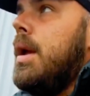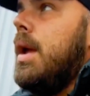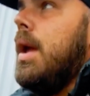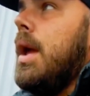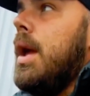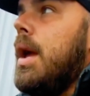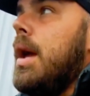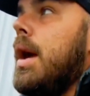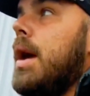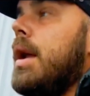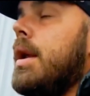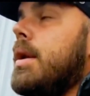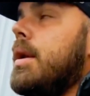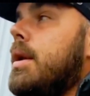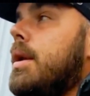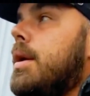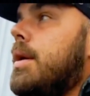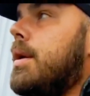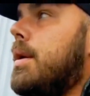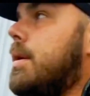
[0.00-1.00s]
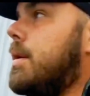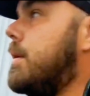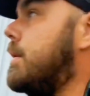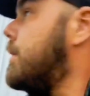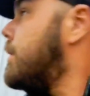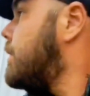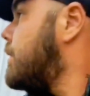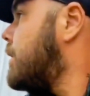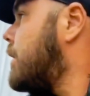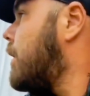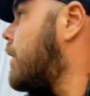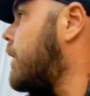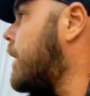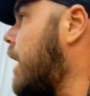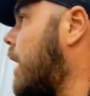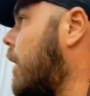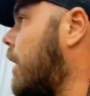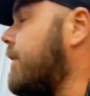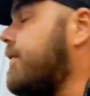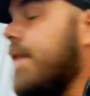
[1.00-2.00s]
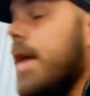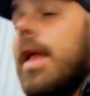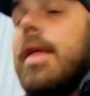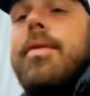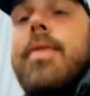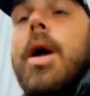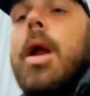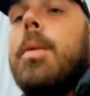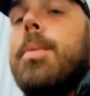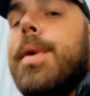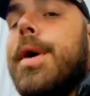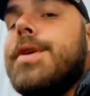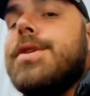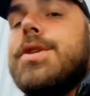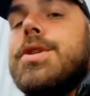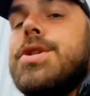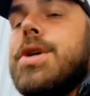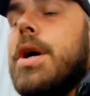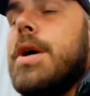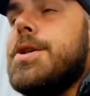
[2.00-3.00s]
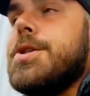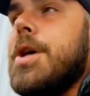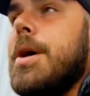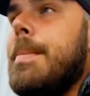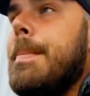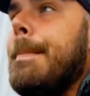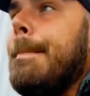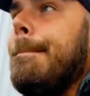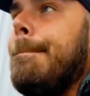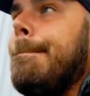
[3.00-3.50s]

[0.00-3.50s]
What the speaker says: And, you know, now I finally found a place to charge up.